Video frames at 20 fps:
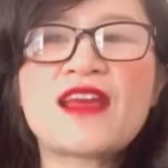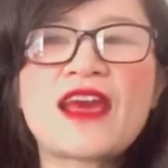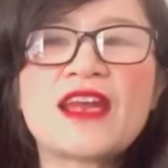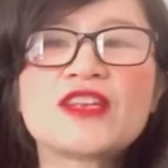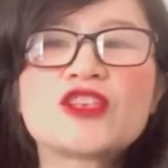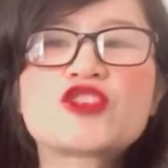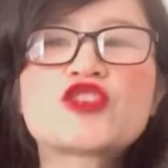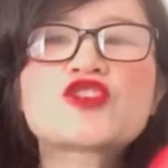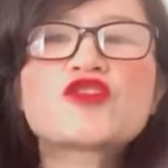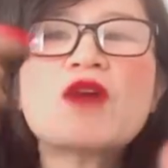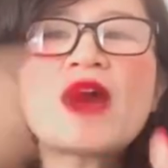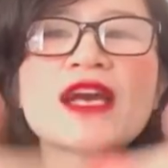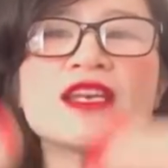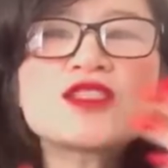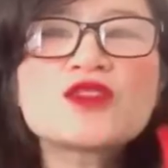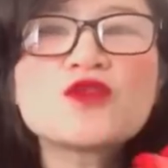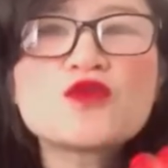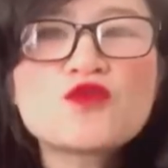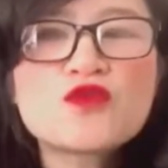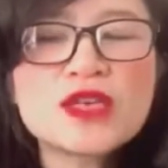try
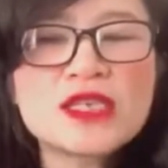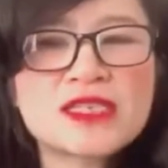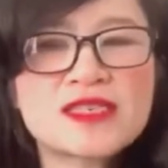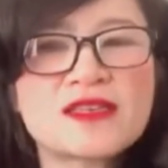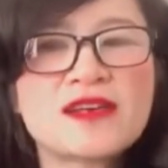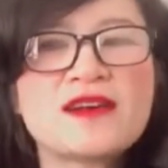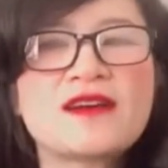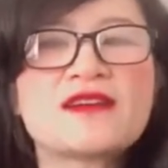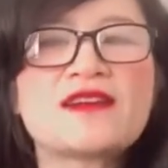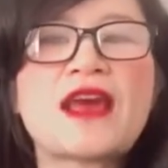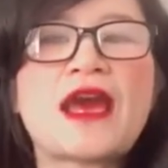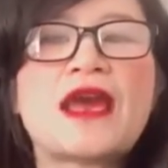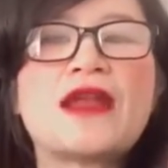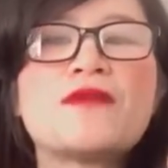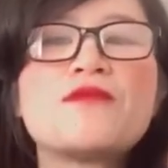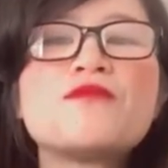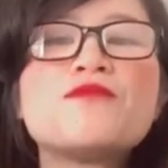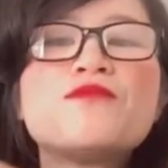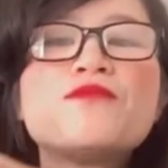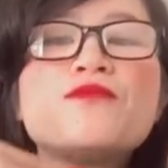to research
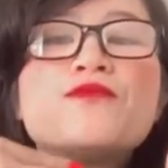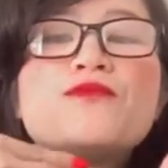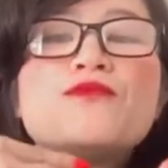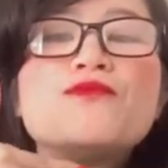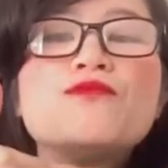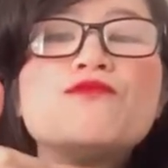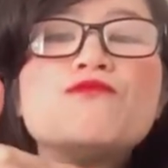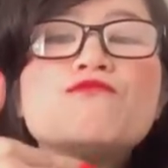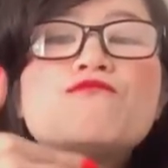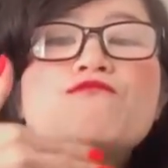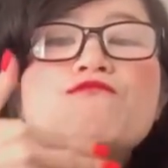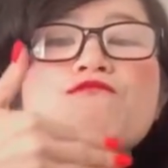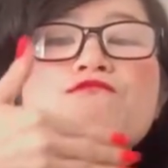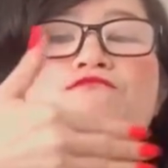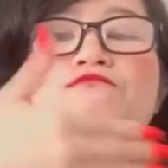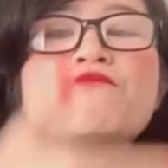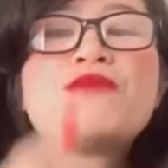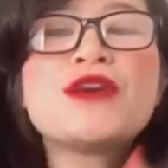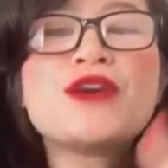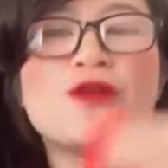and
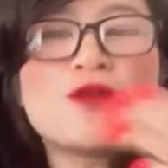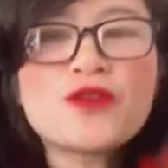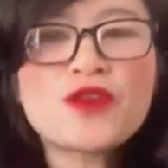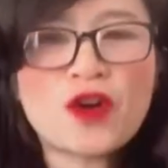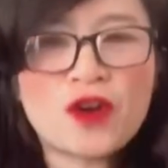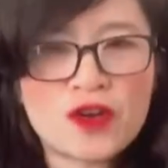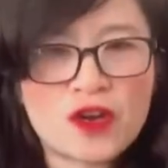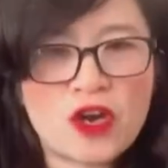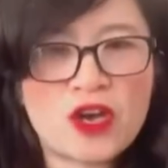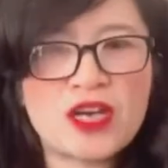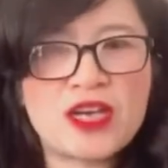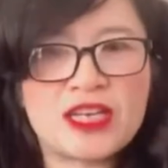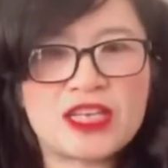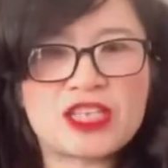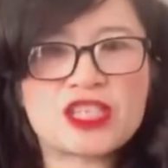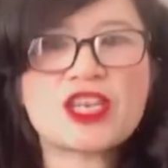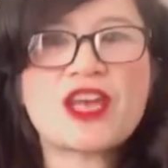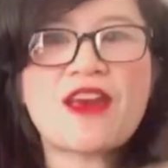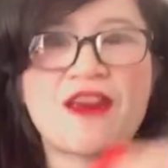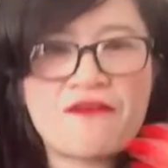build your
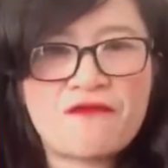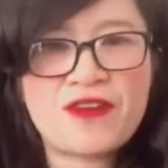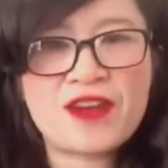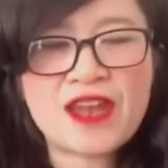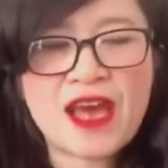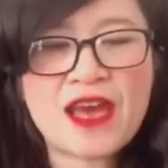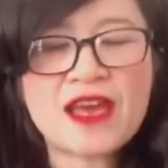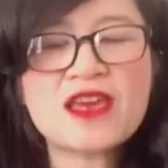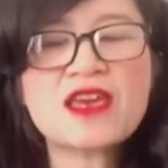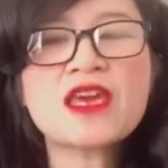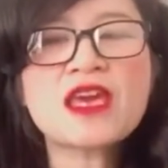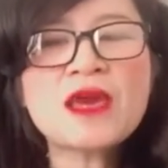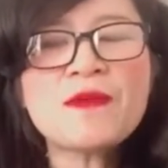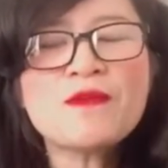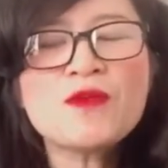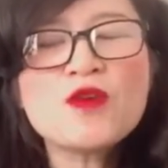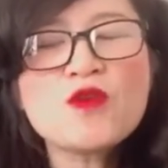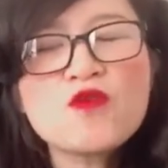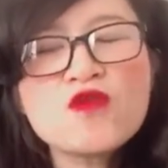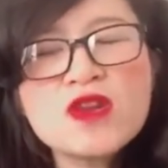knowledge every day. If
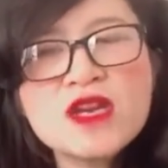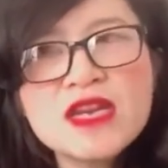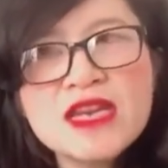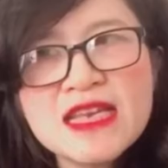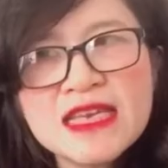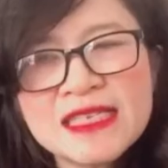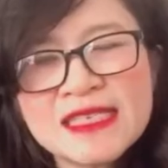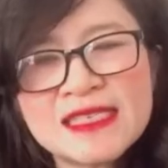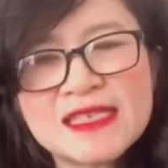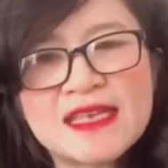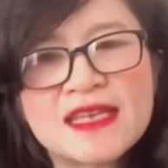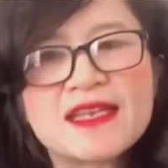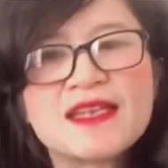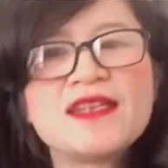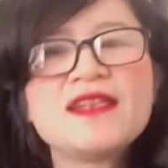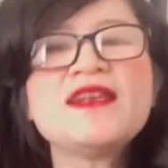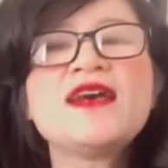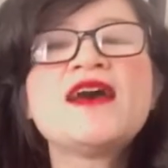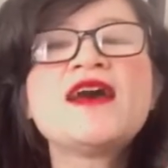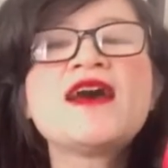you
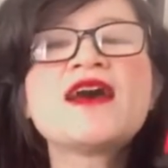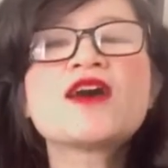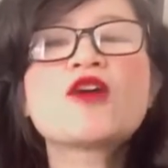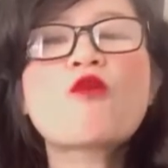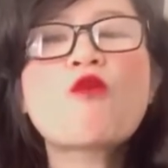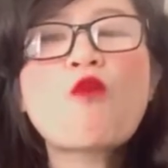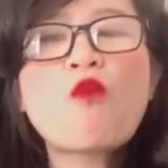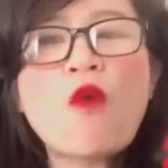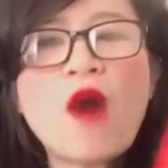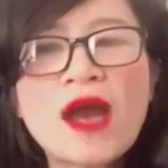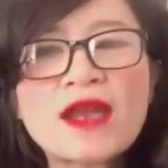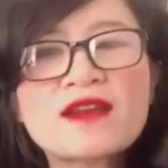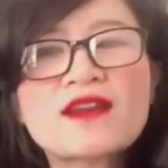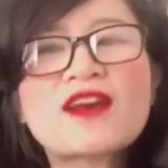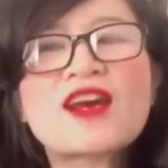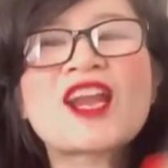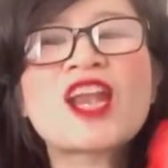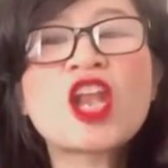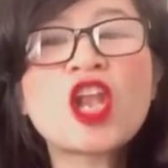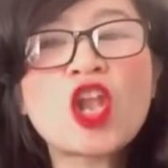listen what
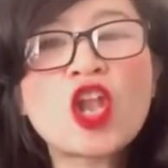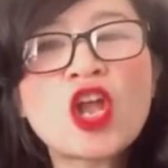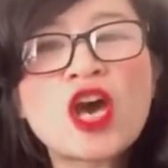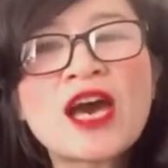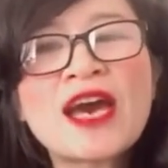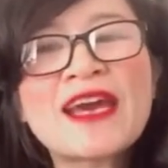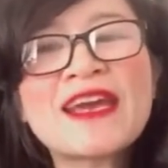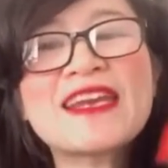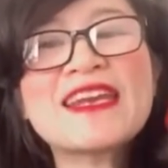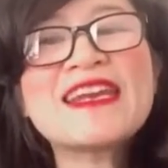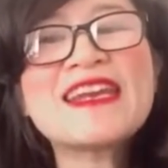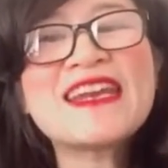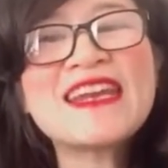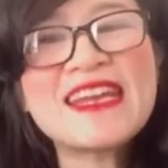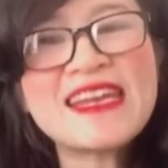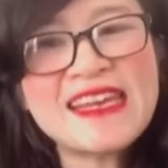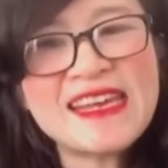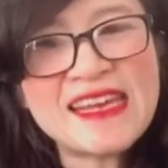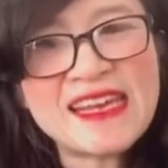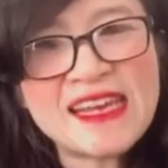client
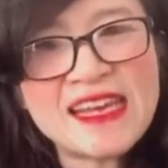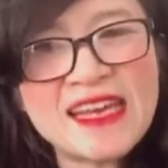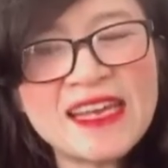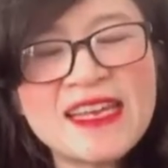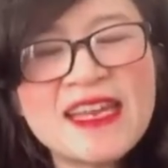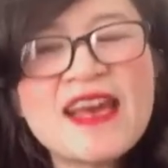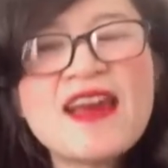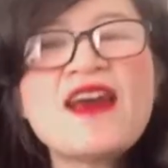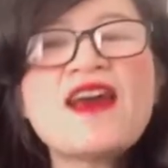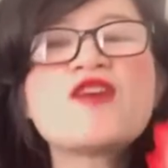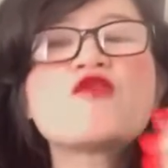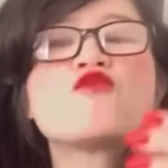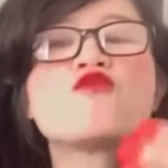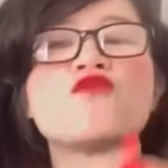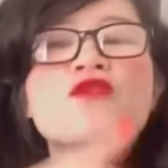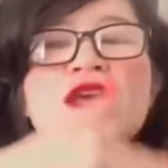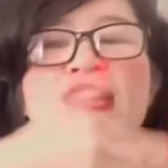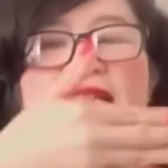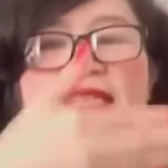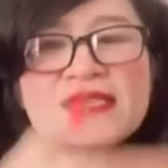need,
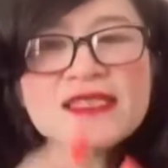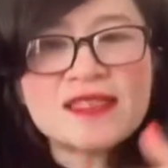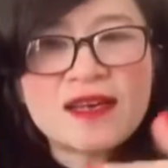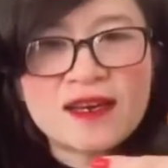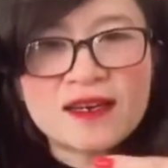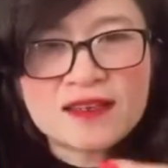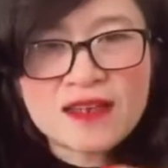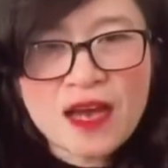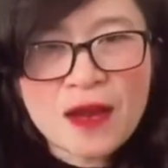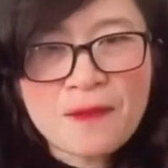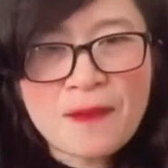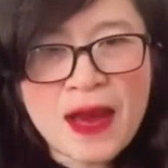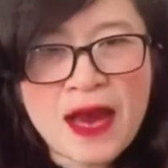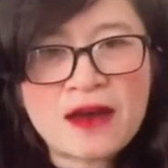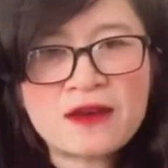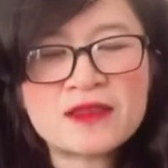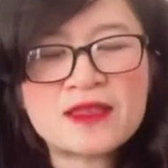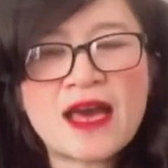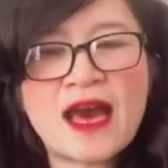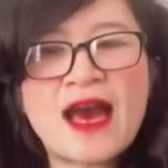research
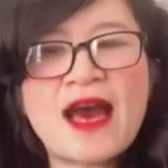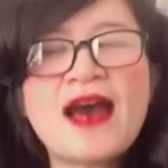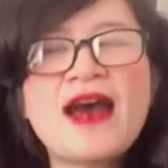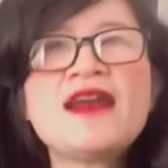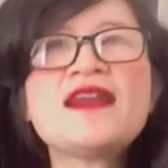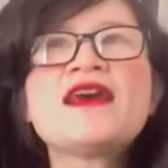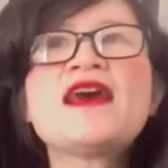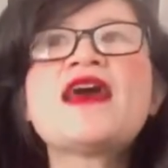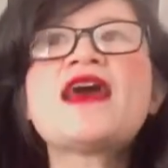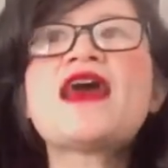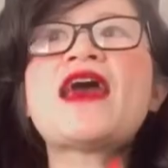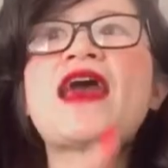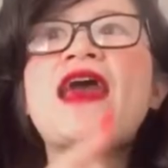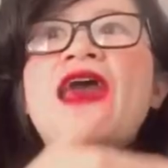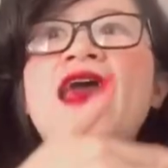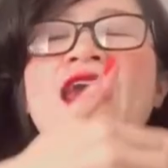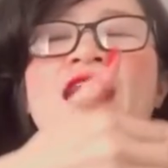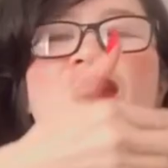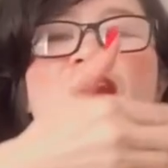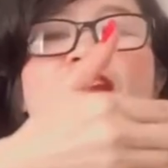about that,
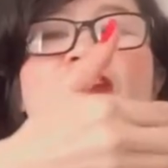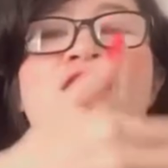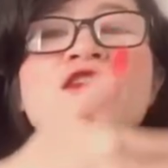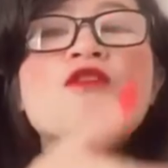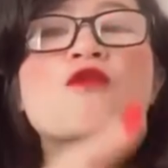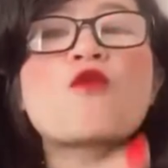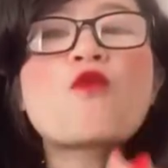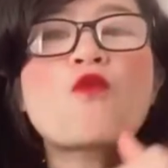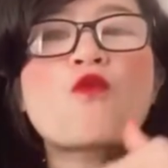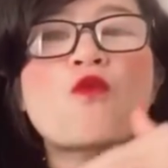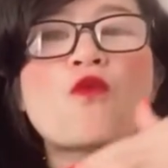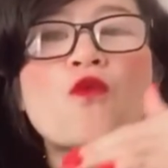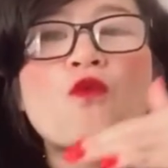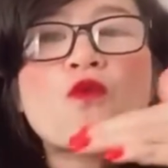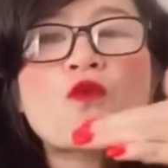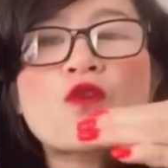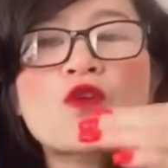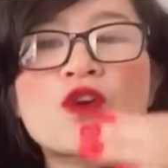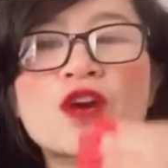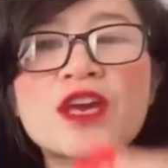and
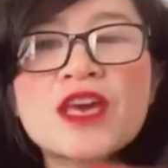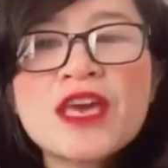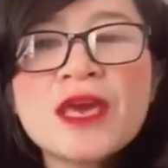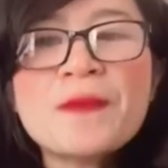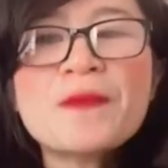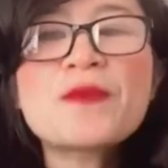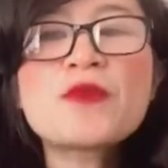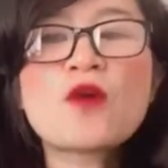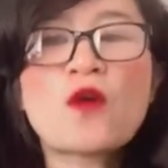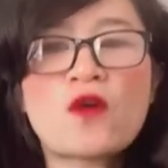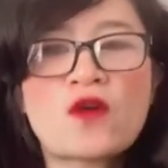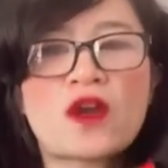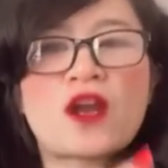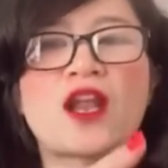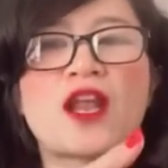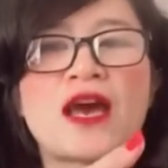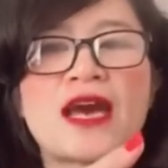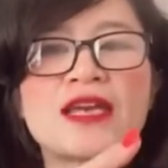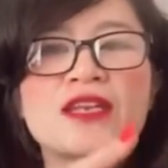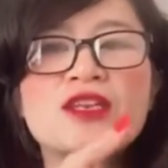give your
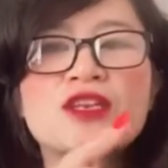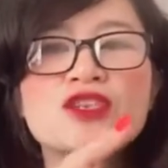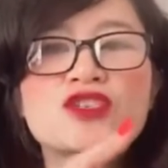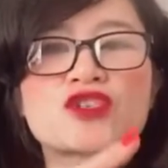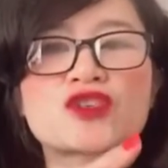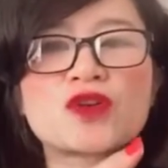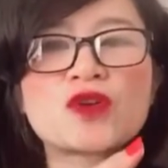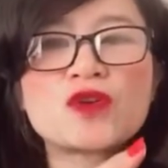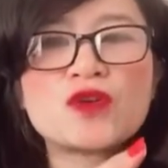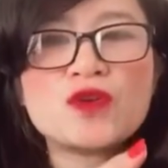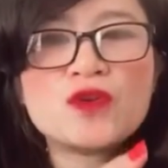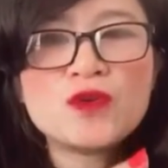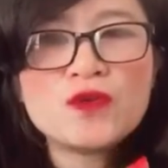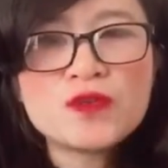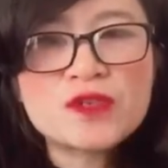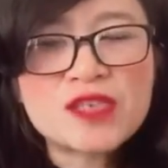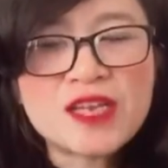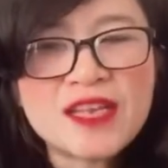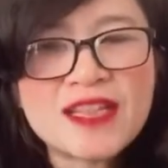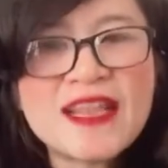client the
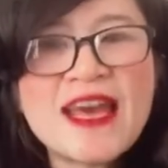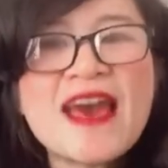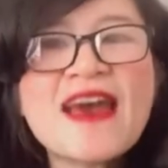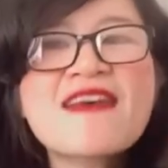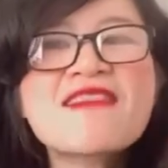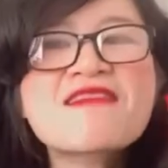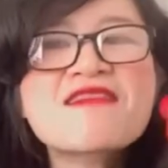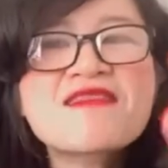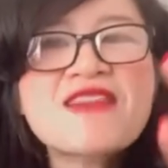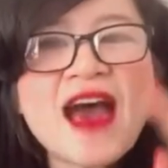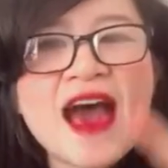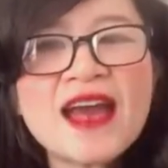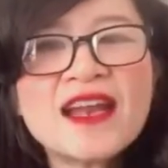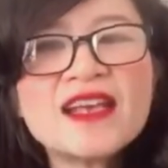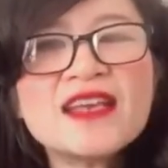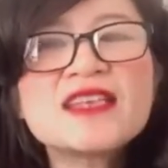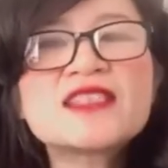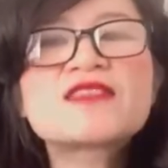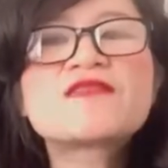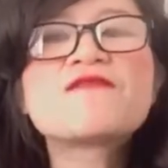solution. That
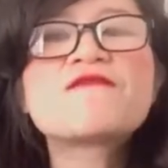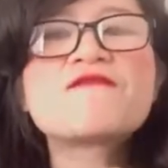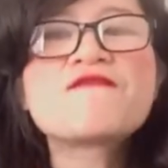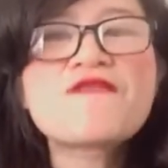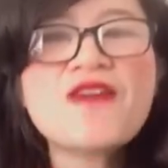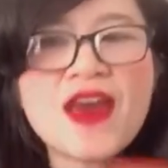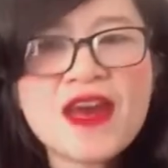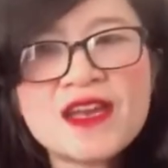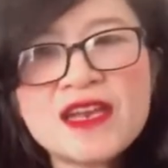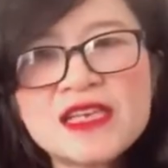is very